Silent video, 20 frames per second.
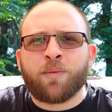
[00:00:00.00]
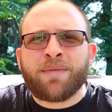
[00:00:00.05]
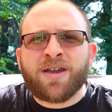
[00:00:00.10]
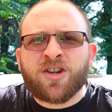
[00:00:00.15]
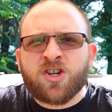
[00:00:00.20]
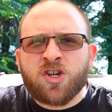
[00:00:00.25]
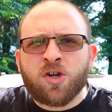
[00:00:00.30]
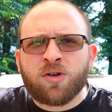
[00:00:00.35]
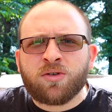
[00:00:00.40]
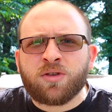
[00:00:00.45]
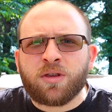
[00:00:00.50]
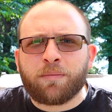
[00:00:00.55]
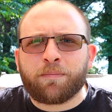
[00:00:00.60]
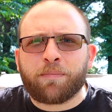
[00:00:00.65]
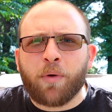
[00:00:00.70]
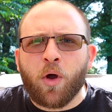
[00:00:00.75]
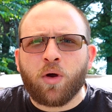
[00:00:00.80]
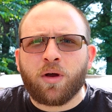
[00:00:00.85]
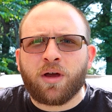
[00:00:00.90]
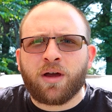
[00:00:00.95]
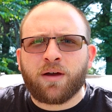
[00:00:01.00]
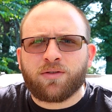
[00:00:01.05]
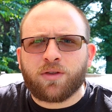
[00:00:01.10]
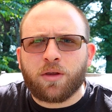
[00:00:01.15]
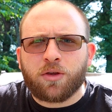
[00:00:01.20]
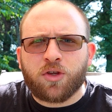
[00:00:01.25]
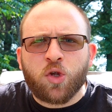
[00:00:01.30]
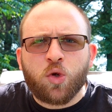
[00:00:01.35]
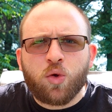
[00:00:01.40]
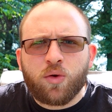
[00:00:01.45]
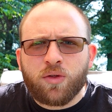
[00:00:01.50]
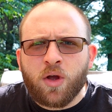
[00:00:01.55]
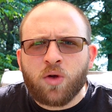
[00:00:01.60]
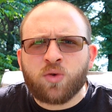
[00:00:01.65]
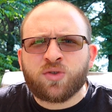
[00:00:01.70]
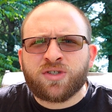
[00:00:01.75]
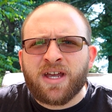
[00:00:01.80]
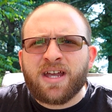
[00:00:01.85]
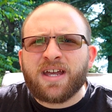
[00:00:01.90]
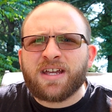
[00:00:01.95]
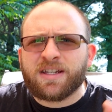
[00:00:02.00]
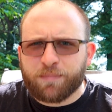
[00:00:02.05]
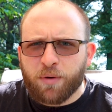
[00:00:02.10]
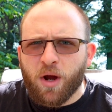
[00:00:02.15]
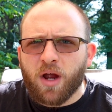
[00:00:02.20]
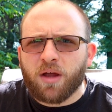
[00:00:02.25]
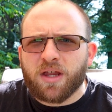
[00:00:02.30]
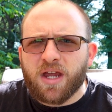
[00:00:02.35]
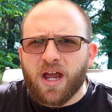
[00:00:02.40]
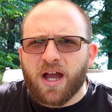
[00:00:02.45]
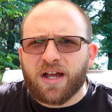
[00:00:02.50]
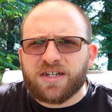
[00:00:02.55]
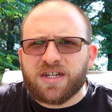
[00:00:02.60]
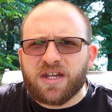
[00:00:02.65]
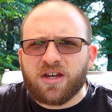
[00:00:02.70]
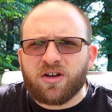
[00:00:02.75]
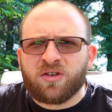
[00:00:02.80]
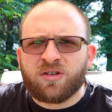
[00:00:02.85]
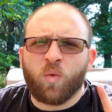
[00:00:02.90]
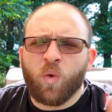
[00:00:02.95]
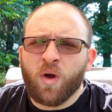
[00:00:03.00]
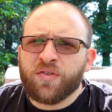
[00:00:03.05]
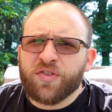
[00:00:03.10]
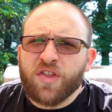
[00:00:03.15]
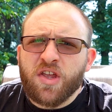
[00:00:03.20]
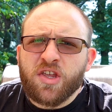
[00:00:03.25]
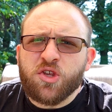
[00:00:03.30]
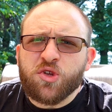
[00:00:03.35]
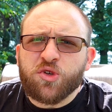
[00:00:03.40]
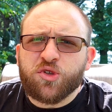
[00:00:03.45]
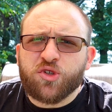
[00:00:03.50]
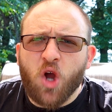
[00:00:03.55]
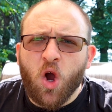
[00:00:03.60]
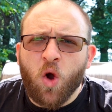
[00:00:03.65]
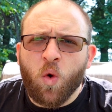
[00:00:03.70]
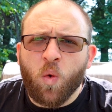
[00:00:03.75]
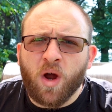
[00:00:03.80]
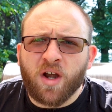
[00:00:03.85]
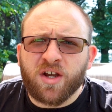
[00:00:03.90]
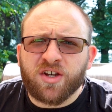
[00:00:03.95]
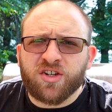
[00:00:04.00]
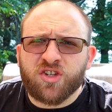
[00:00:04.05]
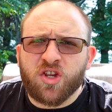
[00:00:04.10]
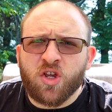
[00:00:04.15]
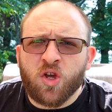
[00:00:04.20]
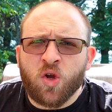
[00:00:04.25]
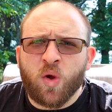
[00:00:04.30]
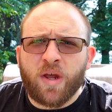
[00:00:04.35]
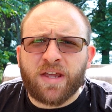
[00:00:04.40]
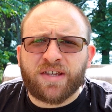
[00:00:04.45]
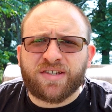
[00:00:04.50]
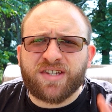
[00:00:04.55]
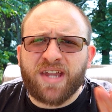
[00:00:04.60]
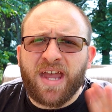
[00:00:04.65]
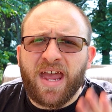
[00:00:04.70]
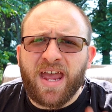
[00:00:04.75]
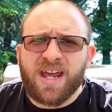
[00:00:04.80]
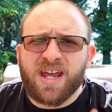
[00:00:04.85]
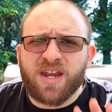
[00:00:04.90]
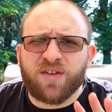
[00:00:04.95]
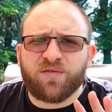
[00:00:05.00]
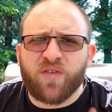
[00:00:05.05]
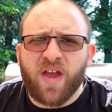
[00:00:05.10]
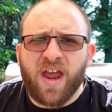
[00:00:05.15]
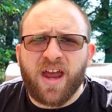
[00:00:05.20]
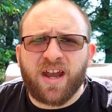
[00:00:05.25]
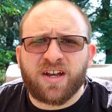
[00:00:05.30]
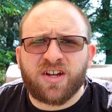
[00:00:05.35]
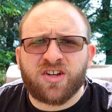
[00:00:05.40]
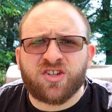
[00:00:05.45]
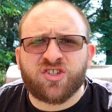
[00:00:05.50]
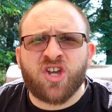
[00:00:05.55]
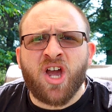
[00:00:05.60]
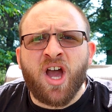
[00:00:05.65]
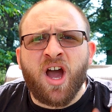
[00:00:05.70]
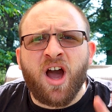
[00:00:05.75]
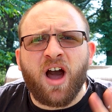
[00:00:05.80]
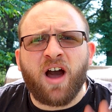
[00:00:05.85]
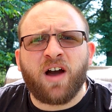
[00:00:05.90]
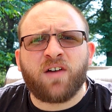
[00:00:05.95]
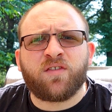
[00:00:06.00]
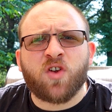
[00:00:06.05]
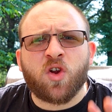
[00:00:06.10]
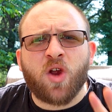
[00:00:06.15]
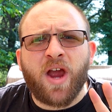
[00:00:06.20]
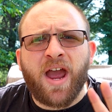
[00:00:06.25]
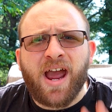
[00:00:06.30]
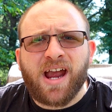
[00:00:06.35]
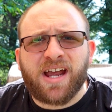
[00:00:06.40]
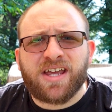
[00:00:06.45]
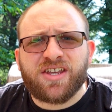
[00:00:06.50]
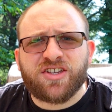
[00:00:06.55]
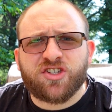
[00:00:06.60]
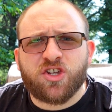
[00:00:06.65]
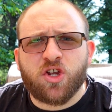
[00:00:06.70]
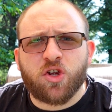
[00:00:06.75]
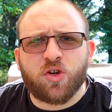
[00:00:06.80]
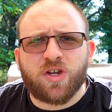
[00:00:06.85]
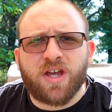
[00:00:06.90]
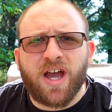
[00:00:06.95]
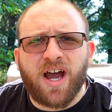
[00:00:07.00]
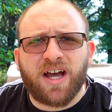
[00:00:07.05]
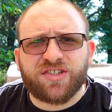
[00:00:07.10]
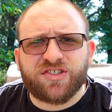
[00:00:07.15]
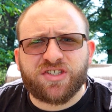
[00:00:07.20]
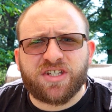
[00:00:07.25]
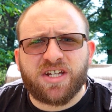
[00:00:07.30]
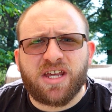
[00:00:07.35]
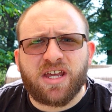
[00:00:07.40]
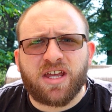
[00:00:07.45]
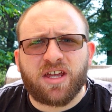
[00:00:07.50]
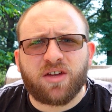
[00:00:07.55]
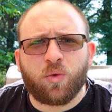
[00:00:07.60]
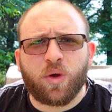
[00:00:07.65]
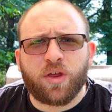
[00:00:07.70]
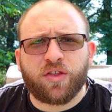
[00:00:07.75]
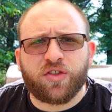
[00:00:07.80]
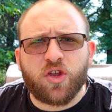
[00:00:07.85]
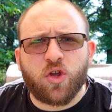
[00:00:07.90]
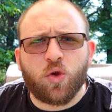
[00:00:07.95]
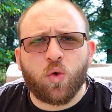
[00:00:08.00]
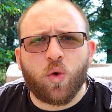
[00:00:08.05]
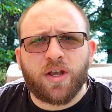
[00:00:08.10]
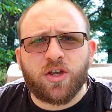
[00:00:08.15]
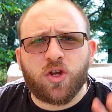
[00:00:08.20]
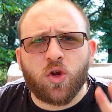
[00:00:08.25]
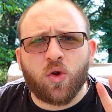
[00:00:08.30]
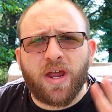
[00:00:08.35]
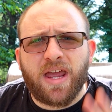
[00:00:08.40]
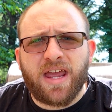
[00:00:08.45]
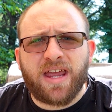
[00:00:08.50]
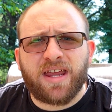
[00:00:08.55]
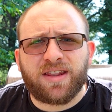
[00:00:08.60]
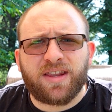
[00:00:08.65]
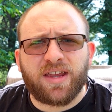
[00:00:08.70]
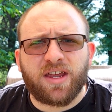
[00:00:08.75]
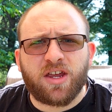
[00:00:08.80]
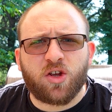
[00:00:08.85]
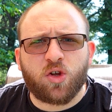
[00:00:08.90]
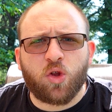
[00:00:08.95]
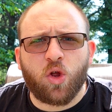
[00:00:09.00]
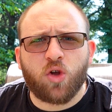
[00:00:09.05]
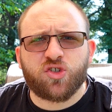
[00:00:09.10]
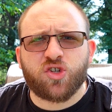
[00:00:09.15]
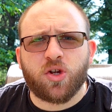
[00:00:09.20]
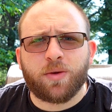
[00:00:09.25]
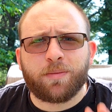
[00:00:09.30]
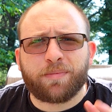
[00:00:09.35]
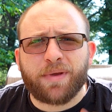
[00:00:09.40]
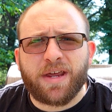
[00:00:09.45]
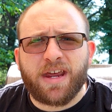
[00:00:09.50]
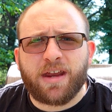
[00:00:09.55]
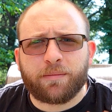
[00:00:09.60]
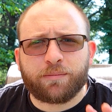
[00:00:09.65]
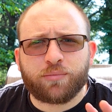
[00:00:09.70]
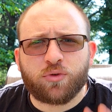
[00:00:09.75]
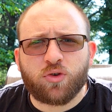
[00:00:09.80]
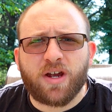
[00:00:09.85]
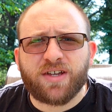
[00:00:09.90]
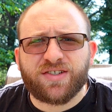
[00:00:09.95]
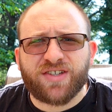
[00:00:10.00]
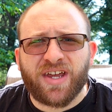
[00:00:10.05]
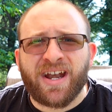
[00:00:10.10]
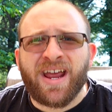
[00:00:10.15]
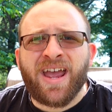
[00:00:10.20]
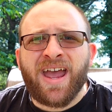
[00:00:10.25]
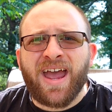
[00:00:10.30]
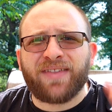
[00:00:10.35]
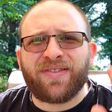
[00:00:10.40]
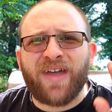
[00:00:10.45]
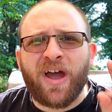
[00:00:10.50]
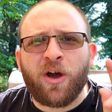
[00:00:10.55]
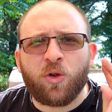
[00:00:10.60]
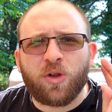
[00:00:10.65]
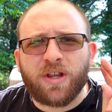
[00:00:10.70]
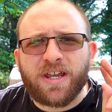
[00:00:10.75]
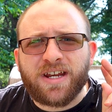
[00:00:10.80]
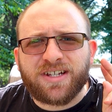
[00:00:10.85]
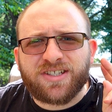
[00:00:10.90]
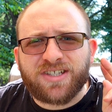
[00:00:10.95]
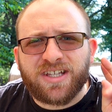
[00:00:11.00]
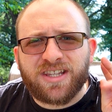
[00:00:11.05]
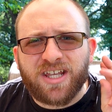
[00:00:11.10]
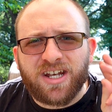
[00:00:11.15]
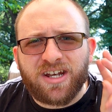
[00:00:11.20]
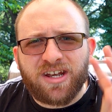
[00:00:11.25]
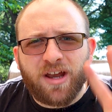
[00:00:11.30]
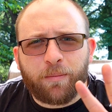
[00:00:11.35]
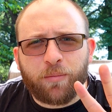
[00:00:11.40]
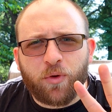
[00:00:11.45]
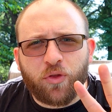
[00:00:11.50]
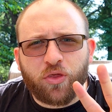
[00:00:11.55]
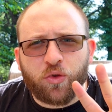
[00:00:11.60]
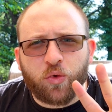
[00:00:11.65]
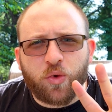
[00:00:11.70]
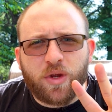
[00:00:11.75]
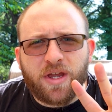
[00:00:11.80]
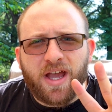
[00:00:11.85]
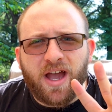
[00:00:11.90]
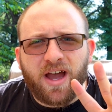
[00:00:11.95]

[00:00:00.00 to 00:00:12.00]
a mixture of the two of those is probably ideal. The one thing you don't want to do is take advantage of your Akkie's curiosity with you when you're in the enclosure and being present. And that will lead us into number 3,